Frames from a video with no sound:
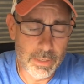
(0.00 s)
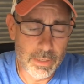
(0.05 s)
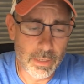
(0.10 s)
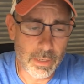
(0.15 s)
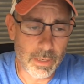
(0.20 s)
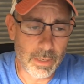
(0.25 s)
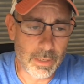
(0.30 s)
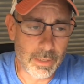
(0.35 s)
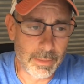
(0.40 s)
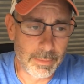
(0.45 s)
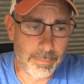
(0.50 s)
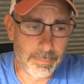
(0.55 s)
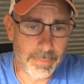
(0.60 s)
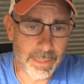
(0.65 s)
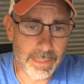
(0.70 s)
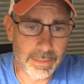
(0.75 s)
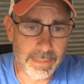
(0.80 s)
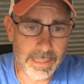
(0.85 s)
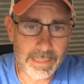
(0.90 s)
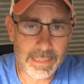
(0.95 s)

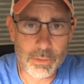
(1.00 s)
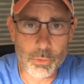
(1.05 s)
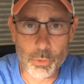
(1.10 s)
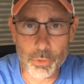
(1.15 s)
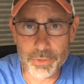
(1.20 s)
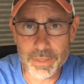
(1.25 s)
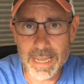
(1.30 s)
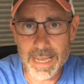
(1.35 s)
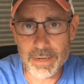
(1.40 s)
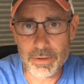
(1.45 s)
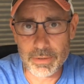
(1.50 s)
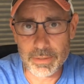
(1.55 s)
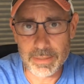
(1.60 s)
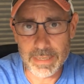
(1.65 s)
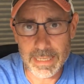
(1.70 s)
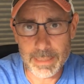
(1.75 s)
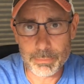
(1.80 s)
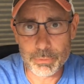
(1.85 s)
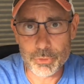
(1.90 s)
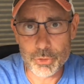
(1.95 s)
And they called that on
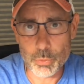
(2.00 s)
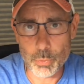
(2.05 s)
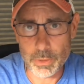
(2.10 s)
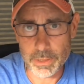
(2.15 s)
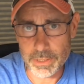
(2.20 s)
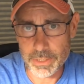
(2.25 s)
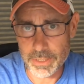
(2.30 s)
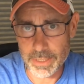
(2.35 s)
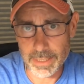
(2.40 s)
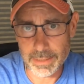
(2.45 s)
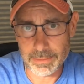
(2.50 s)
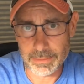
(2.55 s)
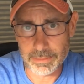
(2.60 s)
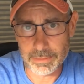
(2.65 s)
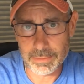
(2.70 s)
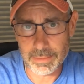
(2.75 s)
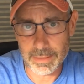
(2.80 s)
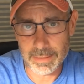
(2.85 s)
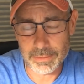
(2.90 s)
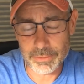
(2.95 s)
April
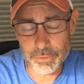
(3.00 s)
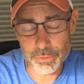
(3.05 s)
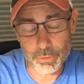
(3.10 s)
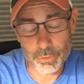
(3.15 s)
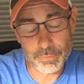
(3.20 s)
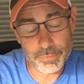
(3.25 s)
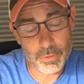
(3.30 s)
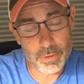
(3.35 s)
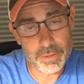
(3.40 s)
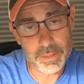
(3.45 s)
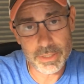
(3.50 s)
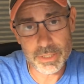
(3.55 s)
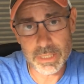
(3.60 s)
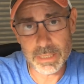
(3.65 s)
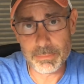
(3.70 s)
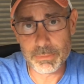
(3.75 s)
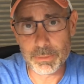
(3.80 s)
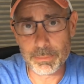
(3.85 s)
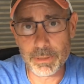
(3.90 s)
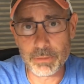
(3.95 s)
22nd. And so far they
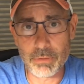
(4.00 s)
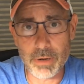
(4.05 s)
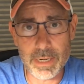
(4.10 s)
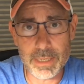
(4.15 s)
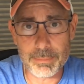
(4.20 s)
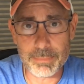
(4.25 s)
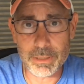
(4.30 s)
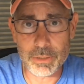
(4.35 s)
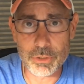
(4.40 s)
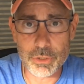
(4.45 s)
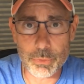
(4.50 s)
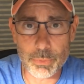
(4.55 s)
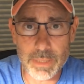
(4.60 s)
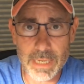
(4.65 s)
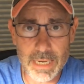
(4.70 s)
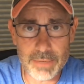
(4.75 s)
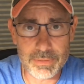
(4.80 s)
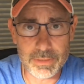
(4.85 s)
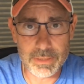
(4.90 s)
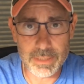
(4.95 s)
seem to be right, because we
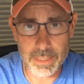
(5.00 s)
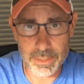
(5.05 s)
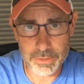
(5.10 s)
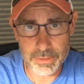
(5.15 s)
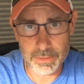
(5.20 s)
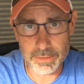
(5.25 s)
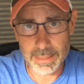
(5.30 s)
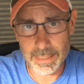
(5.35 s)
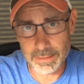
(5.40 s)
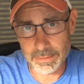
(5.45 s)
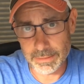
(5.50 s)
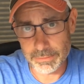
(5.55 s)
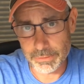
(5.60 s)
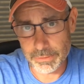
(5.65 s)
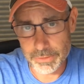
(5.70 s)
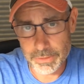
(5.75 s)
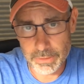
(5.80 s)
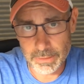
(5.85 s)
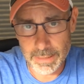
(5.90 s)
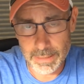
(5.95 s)
haven't tested that
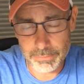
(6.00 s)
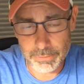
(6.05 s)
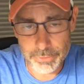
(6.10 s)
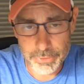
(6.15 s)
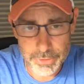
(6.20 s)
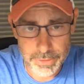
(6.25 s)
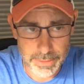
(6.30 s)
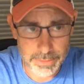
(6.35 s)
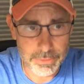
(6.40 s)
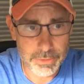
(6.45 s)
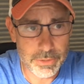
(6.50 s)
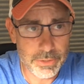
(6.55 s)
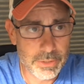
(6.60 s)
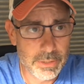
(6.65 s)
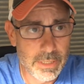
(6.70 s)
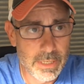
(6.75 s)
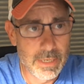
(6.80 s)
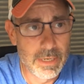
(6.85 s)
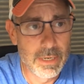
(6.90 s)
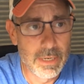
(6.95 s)
level since.
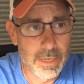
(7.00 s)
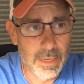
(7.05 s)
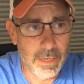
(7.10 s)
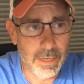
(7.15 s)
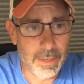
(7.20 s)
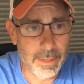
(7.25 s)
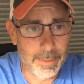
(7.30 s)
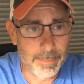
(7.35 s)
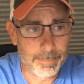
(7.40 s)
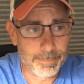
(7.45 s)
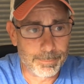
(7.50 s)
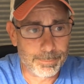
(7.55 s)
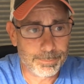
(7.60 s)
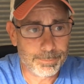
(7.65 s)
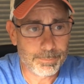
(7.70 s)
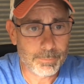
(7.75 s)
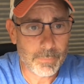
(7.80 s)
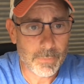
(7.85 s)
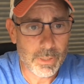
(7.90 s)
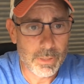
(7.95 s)

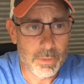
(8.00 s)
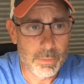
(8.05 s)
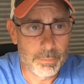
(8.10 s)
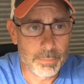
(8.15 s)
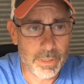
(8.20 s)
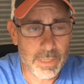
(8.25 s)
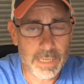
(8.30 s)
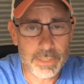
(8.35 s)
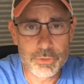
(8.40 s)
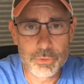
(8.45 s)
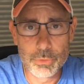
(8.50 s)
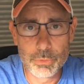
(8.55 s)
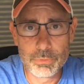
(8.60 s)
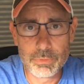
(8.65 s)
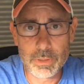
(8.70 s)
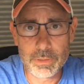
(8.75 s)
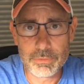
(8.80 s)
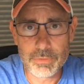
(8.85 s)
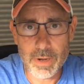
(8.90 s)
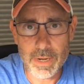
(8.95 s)
But I do
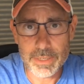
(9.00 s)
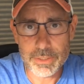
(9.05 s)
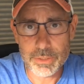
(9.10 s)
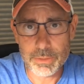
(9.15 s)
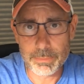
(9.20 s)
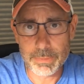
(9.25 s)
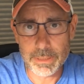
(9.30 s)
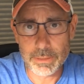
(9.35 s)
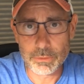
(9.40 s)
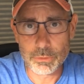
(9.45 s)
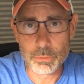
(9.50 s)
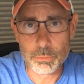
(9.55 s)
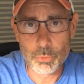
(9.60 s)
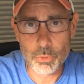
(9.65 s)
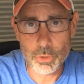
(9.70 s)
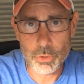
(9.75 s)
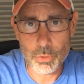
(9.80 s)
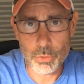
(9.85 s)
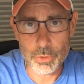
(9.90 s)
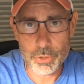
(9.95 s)
advise to be a little
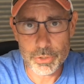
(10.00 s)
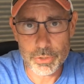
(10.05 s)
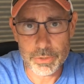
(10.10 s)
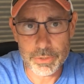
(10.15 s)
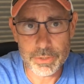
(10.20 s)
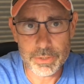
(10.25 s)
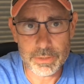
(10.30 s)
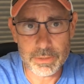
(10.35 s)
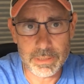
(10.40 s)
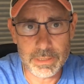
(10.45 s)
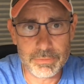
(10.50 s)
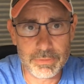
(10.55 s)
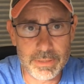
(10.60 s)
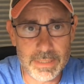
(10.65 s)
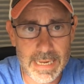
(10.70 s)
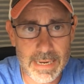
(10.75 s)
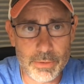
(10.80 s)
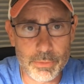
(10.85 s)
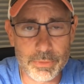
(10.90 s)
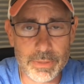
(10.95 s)
more cautious, even
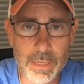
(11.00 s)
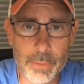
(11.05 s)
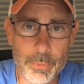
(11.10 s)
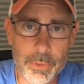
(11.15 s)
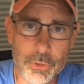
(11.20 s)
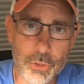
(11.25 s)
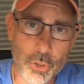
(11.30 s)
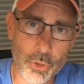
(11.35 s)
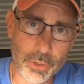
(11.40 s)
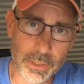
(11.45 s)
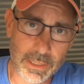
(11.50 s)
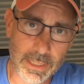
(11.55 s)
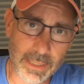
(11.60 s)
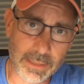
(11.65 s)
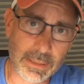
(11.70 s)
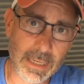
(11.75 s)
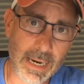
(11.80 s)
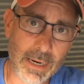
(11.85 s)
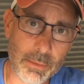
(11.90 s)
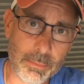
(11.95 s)
now that we're turning that
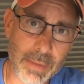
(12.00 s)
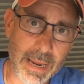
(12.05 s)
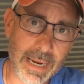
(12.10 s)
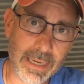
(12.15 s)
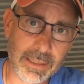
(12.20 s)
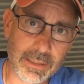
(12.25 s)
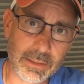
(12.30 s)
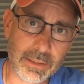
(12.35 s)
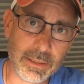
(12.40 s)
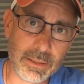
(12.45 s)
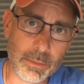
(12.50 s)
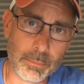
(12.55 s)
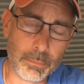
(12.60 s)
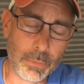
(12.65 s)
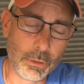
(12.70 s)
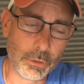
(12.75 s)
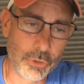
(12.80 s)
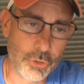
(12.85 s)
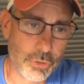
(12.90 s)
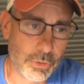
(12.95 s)
dial back in a
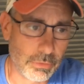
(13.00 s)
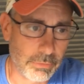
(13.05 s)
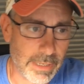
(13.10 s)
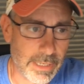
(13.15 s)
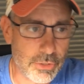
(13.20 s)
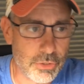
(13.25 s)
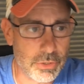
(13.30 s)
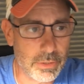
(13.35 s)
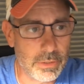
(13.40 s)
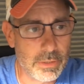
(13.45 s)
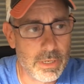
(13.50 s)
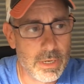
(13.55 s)
bullish direction,